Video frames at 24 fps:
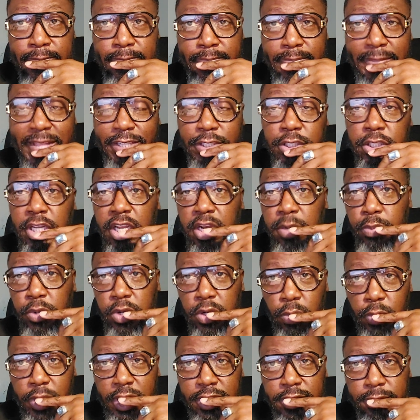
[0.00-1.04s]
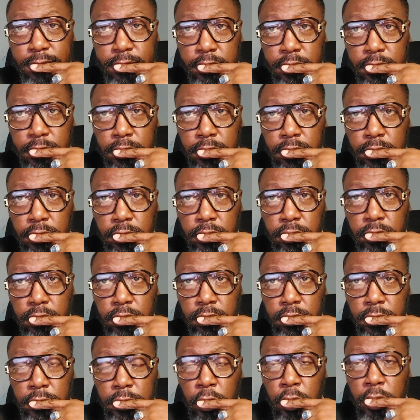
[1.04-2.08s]
that you got to put away.
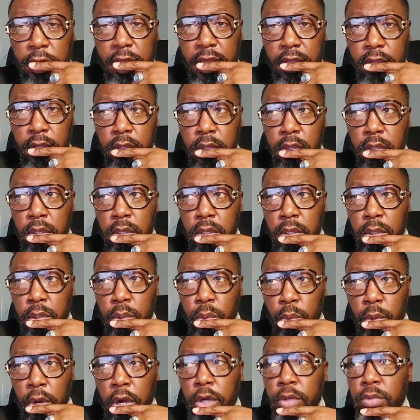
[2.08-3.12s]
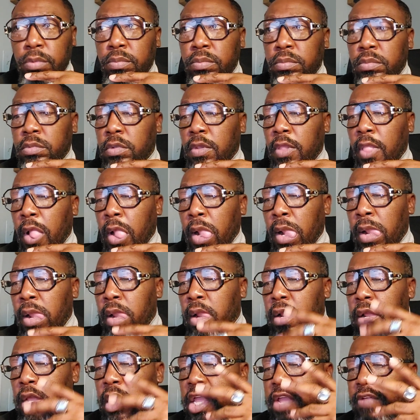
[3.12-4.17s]
Okay, well,
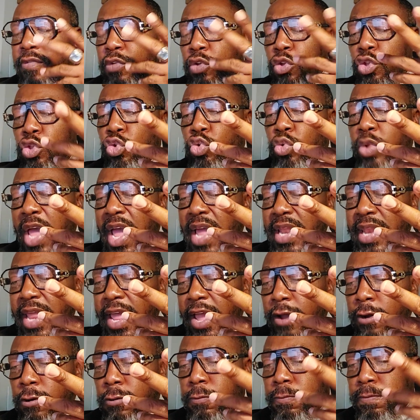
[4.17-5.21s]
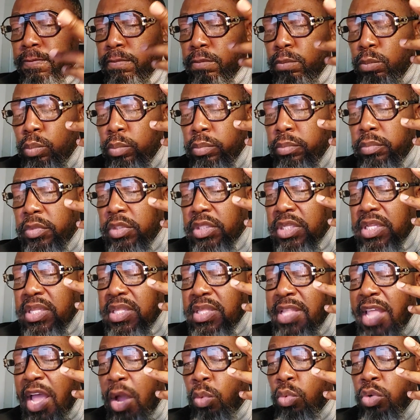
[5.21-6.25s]
if you do that now,
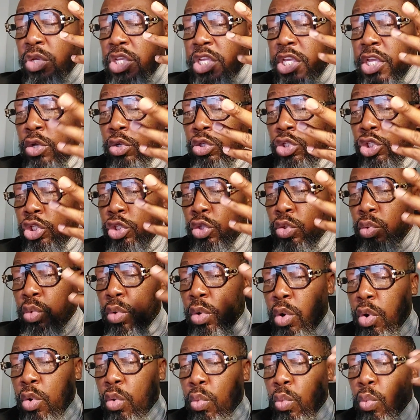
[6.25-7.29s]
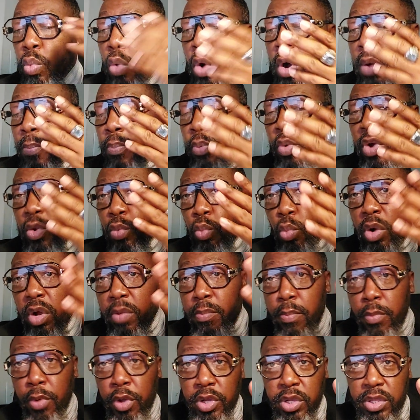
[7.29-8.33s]
that will yield you
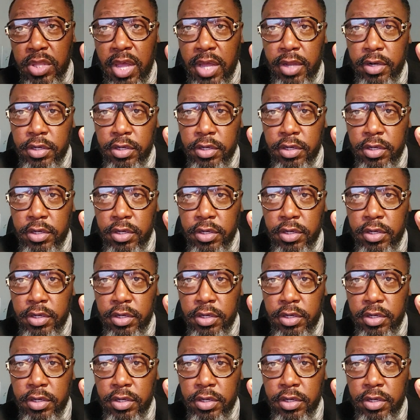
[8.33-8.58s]
$1.1 million